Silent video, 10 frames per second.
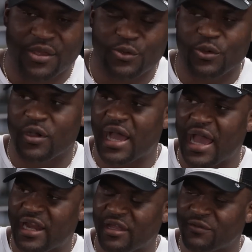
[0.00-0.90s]
You're
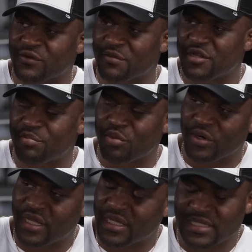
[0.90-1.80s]
hiding from the
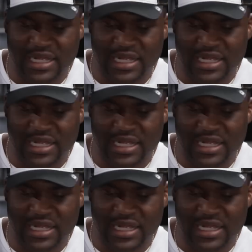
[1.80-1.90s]
police,